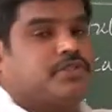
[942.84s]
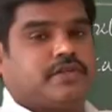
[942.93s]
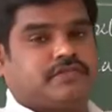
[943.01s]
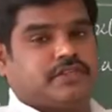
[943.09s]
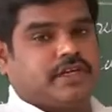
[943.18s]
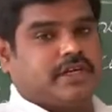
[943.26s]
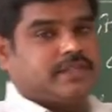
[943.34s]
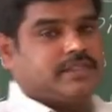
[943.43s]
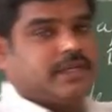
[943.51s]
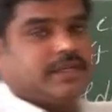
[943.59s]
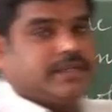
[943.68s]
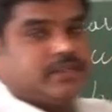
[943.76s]
of shares
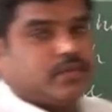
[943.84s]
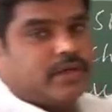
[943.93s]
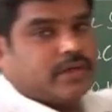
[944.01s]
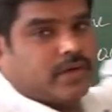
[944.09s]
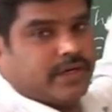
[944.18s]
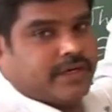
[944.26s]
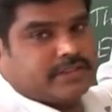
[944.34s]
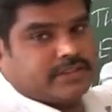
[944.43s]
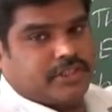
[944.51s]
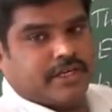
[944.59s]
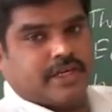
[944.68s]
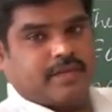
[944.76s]
is what you called as a
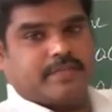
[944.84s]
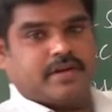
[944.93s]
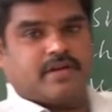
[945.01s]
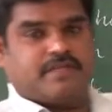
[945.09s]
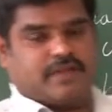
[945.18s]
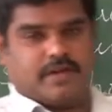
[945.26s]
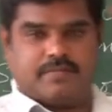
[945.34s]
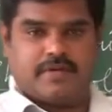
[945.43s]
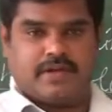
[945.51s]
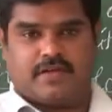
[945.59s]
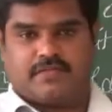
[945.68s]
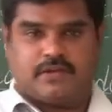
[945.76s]
share capital of a
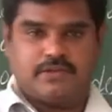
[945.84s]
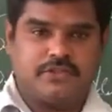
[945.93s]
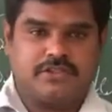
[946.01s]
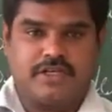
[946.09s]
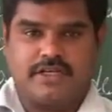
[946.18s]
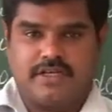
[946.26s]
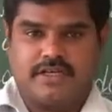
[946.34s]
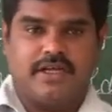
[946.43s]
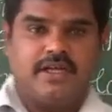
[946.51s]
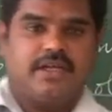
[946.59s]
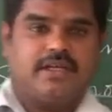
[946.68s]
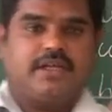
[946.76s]
company. Of course, you studied
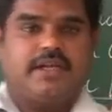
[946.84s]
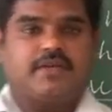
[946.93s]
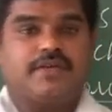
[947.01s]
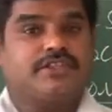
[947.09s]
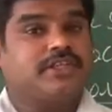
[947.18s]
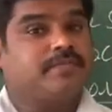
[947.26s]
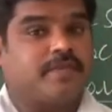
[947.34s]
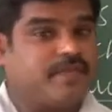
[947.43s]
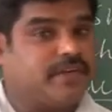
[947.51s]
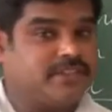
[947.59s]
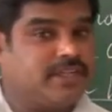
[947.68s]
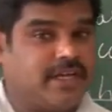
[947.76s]
equity share
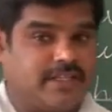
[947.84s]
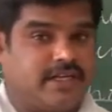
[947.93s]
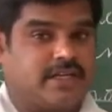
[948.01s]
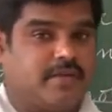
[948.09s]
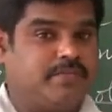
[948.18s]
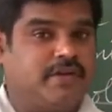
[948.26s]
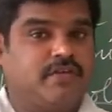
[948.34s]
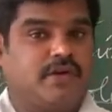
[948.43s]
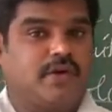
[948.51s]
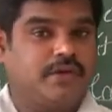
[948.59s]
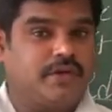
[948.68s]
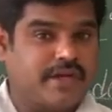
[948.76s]
preferential like that. Company will
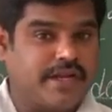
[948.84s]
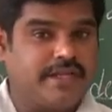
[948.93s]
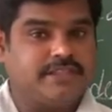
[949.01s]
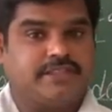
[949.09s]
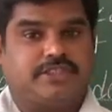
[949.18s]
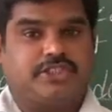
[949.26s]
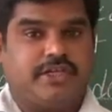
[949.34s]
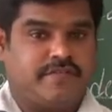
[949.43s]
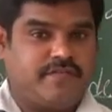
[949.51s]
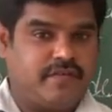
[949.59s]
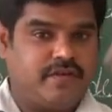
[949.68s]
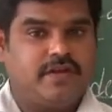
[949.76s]
going to raise a share
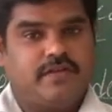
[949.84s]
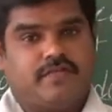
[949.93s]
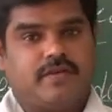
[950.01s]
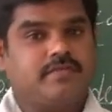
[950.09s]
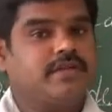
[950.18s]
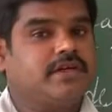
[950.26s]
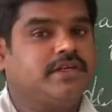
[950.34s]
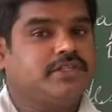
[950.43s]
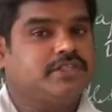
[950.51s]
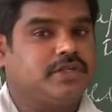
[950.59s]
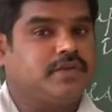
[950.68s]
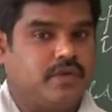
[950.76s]
from the
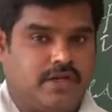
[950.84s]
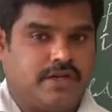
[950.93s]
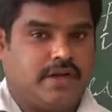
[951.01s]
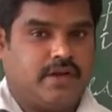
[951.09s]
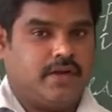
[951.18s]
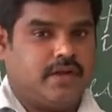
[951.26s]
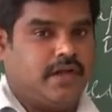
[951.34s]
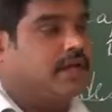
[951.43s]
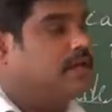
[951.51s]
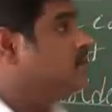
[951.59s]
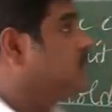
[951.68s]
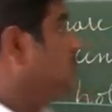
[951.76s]
shareholder. Okay,
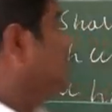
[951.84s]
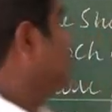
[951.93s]
so that's